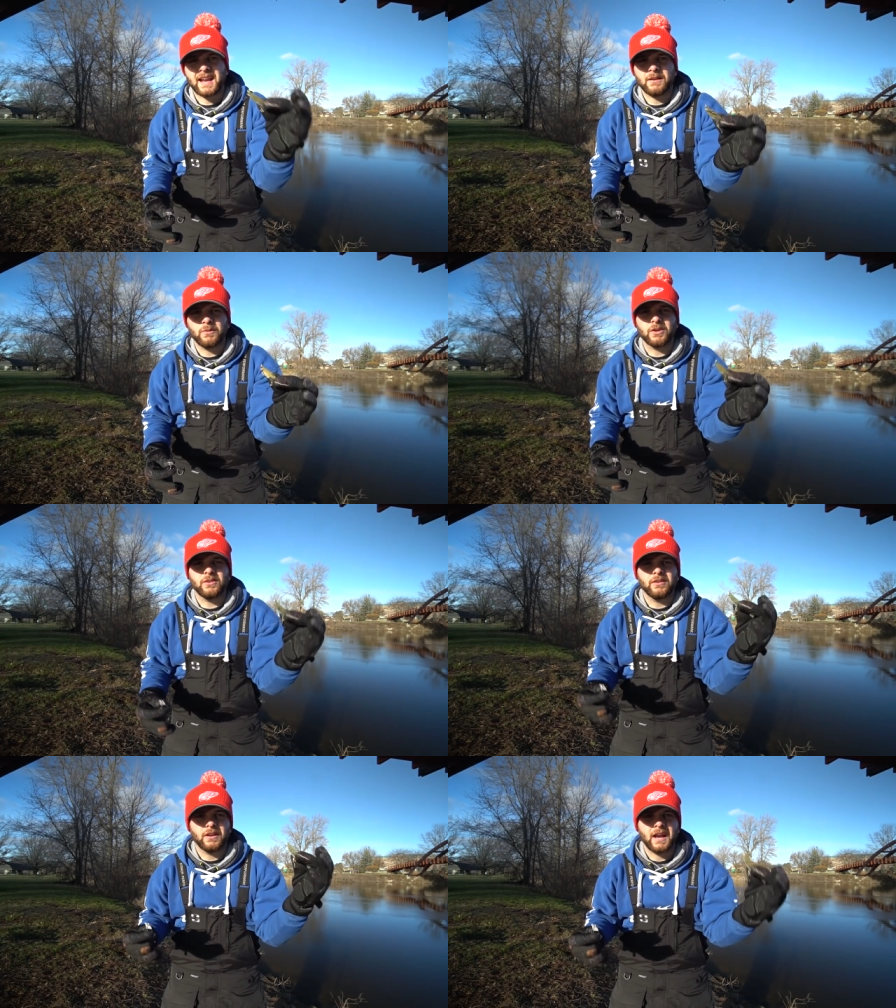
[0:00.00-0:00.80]

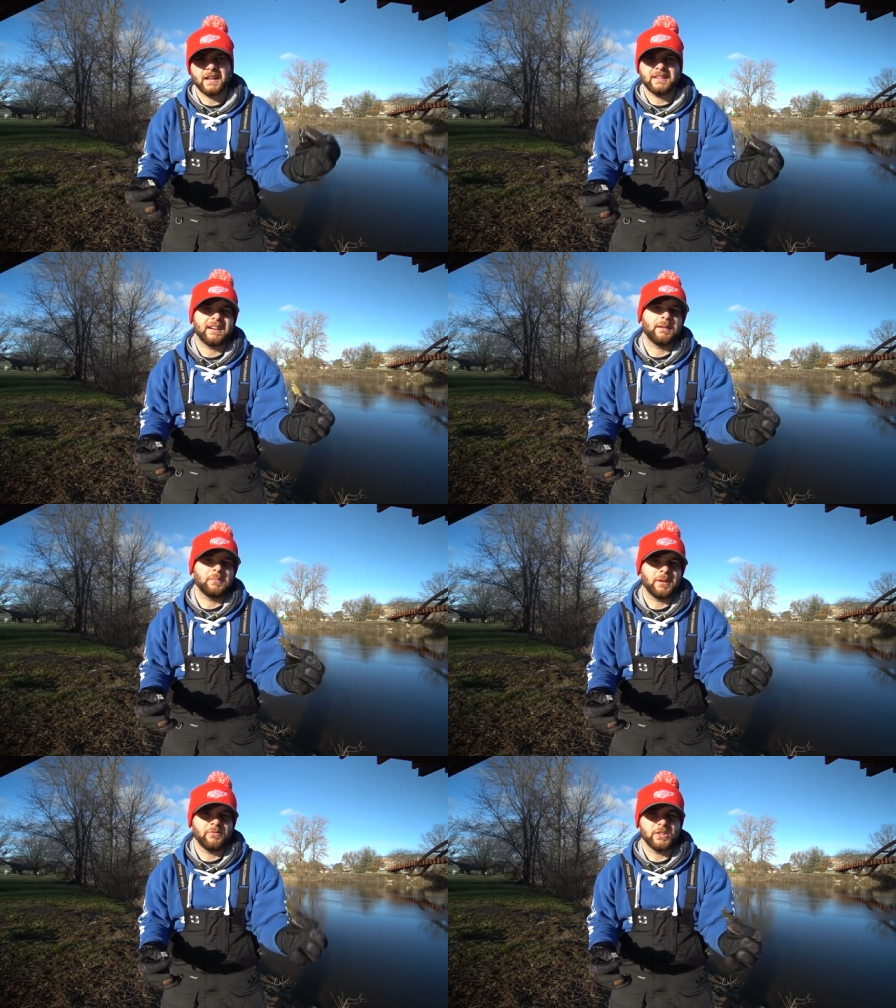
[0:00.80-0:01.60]
anywhere, anytime
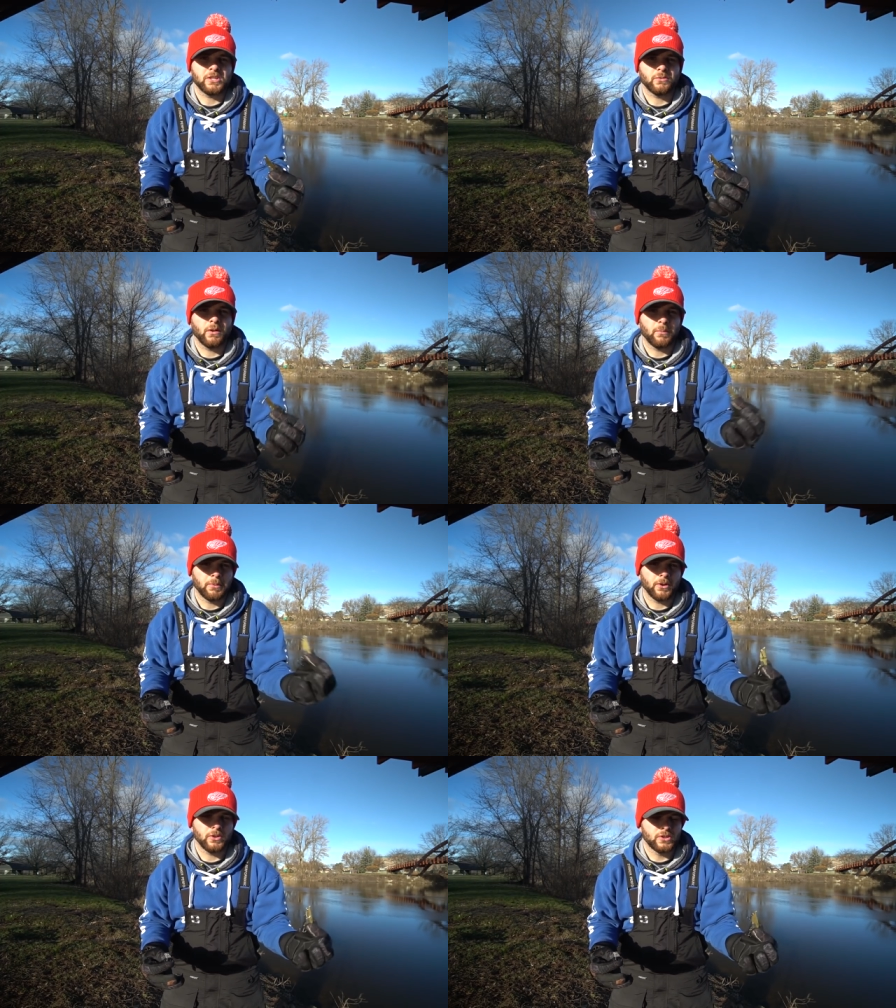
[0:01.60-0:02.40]
that I'm fishing around
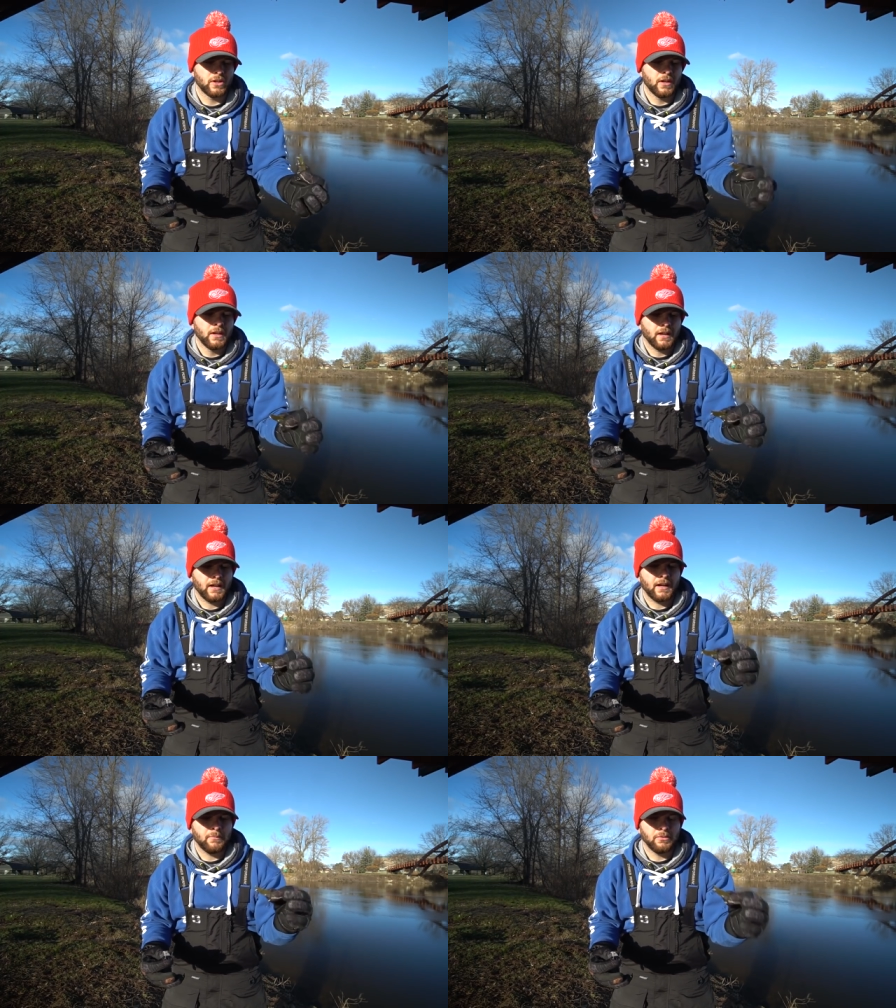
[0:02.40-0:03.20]
perch,
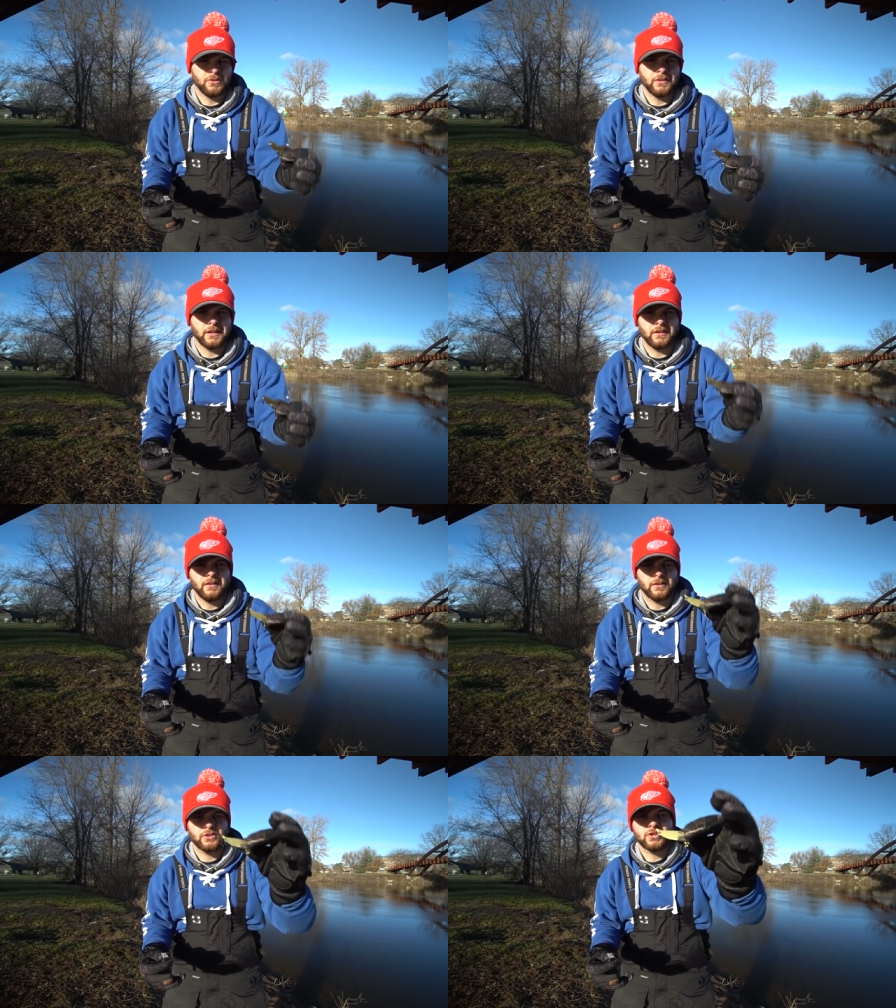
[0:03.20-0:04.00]
uh,
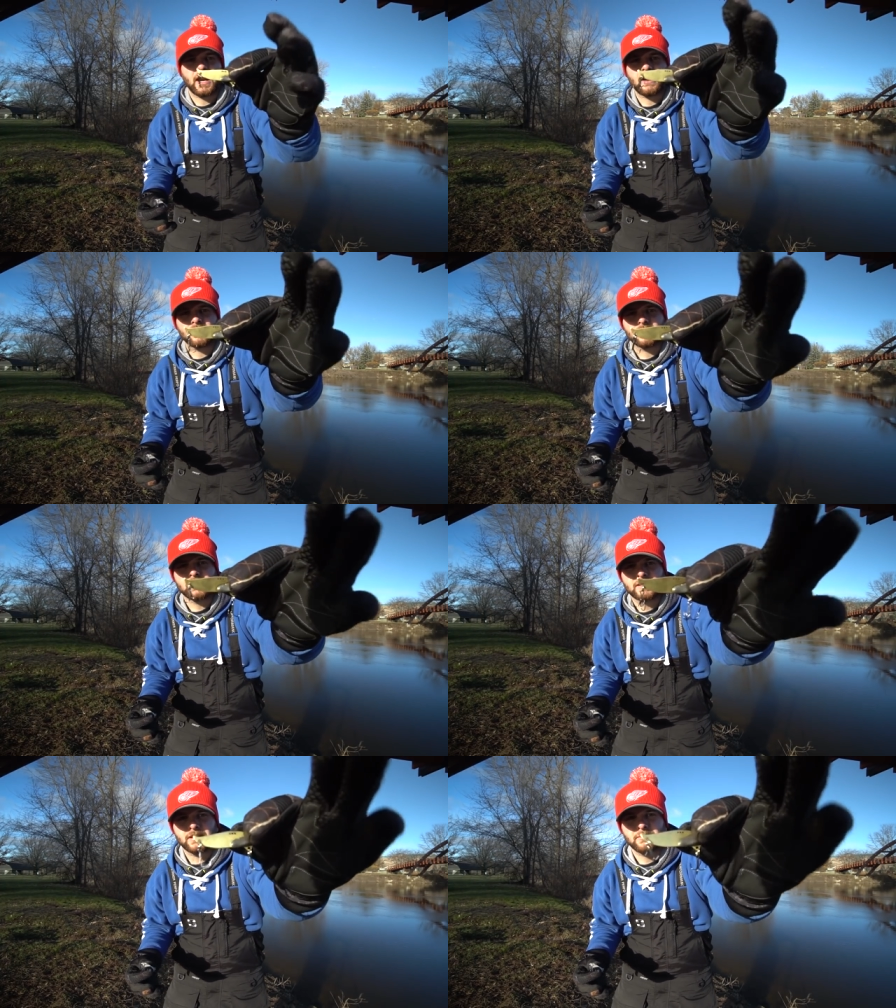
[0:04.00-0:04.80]
bluegill, or
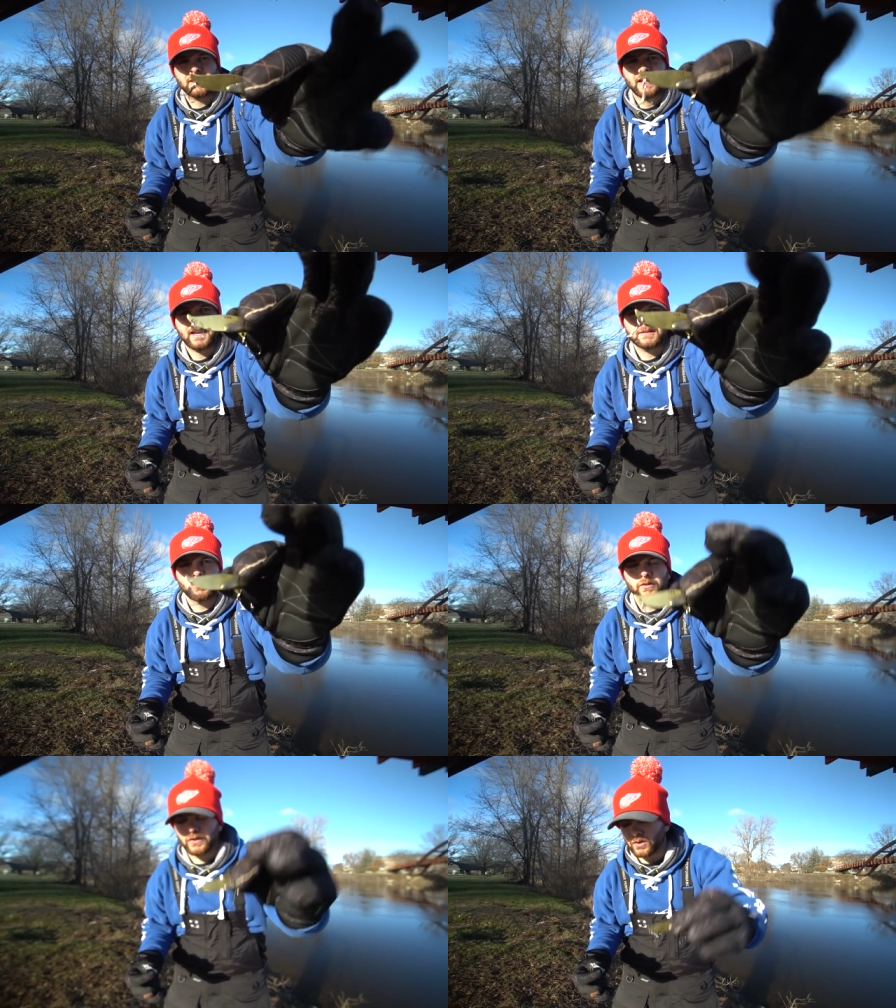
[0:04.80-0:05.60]
shiners, something that has
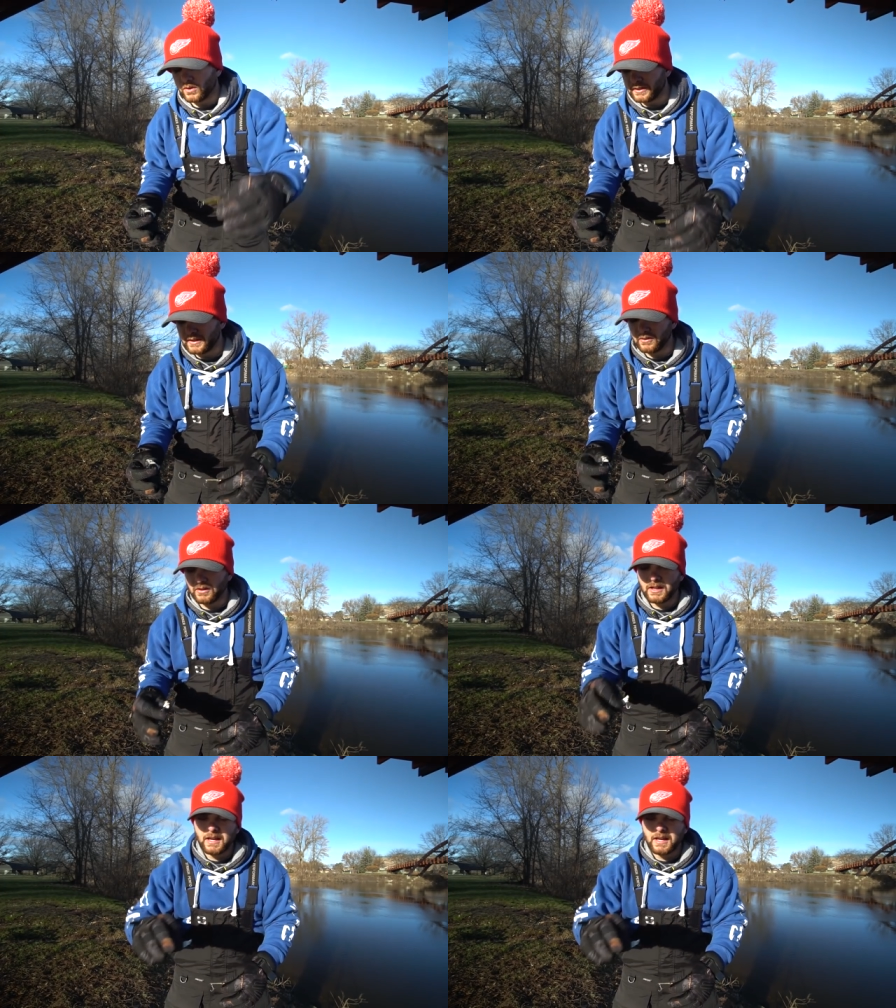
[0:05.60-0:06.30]
more of a gold hue.